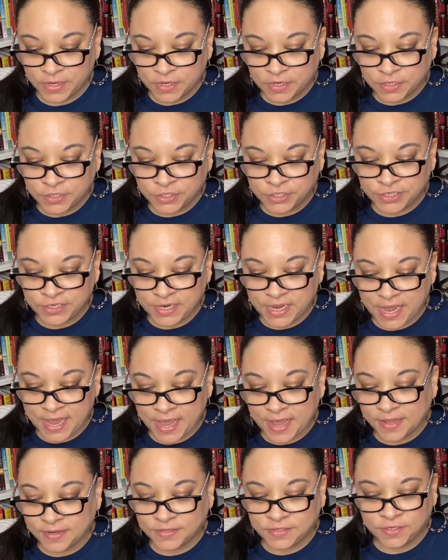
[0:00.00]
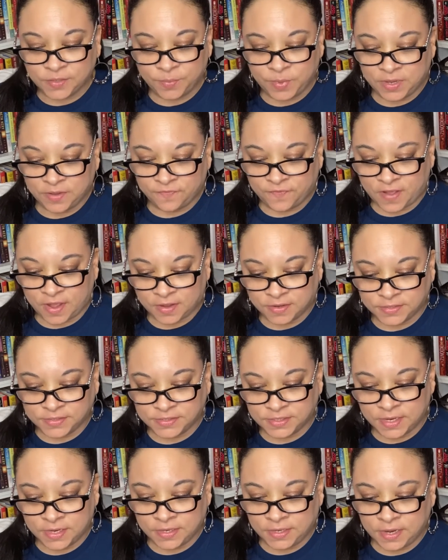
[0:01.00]
She had to be a fox,
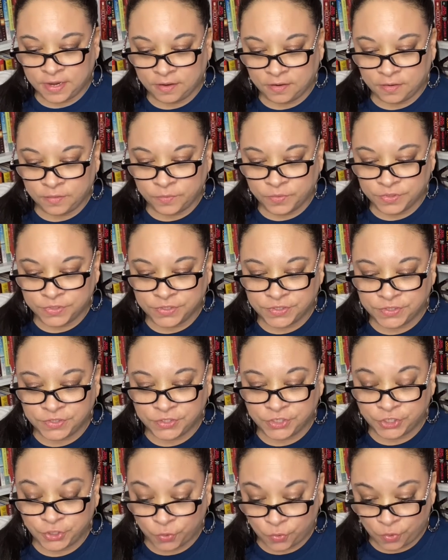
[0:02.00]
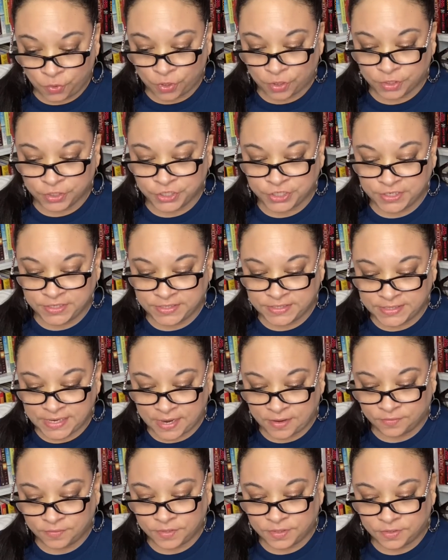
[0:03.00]
and Carrie was sure she
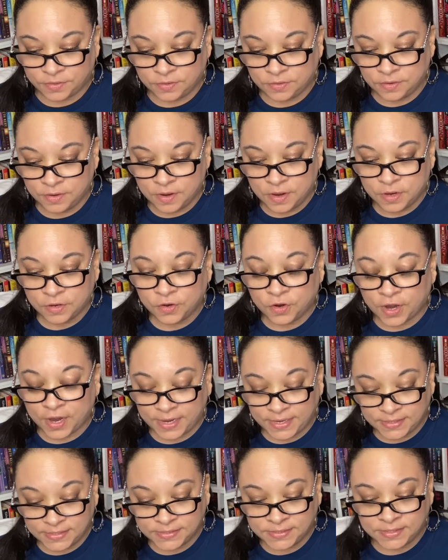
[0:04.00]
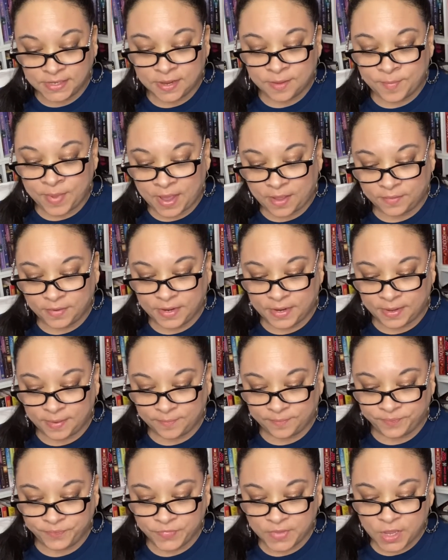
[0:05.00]
sounded crazy about
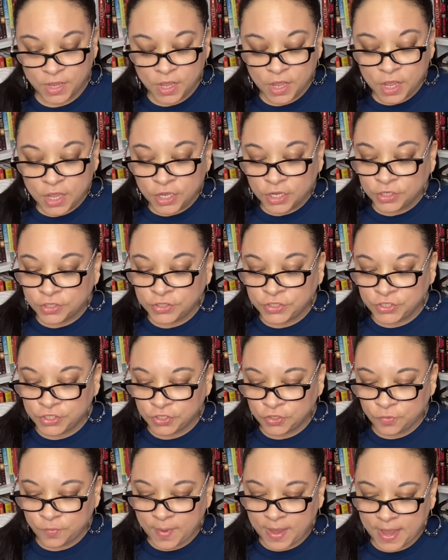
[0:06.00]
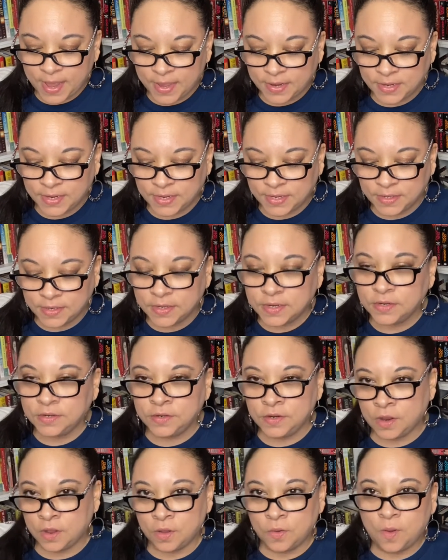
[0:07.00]
him. Too bad he didn't
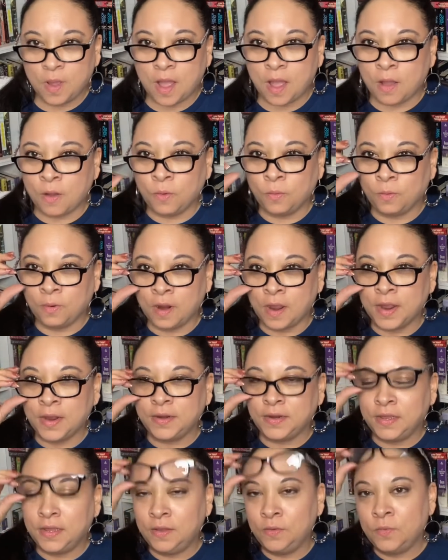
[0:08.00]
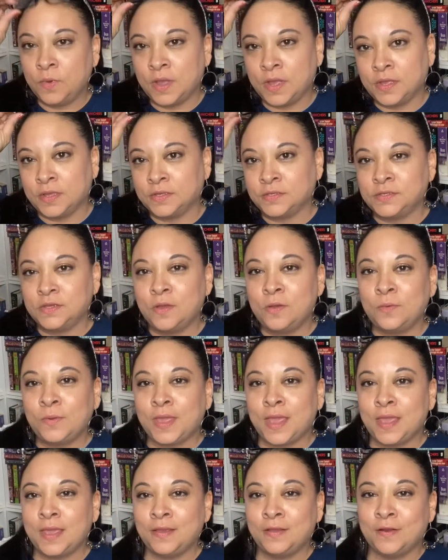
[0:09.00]
know how right he was.
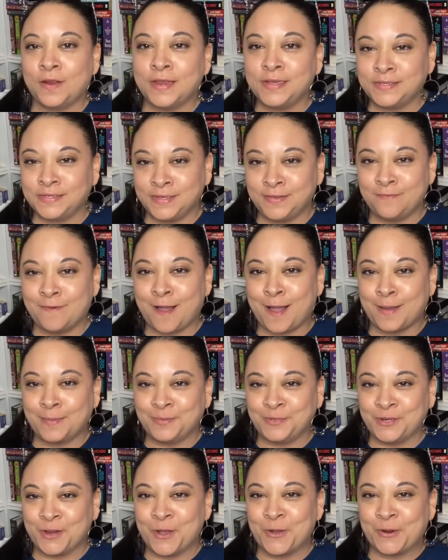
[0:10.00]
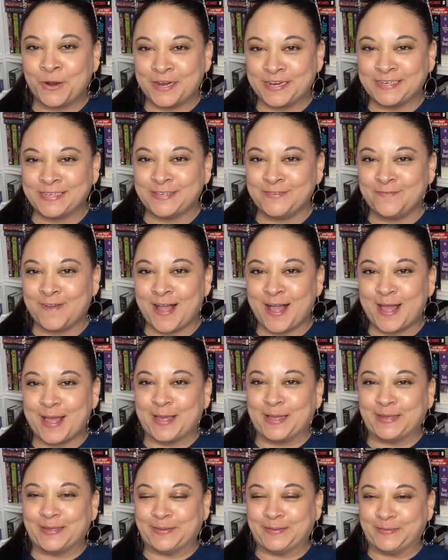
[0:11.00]
Okay, crazy vibes, y'all. Crazy
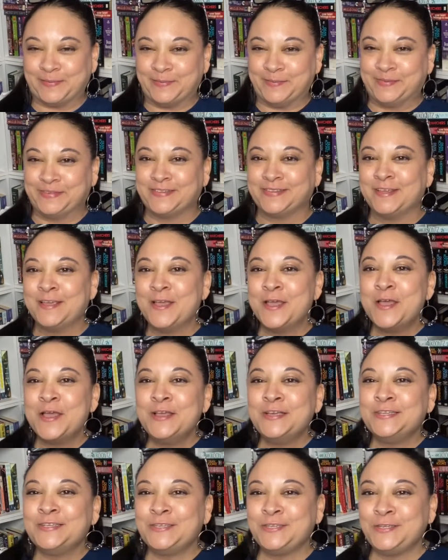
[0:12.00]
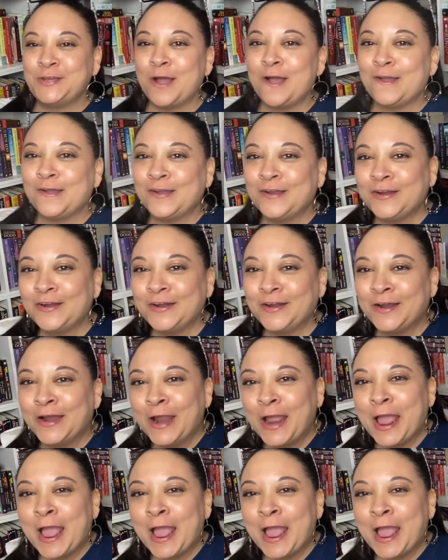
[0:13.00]
vibes. Stalker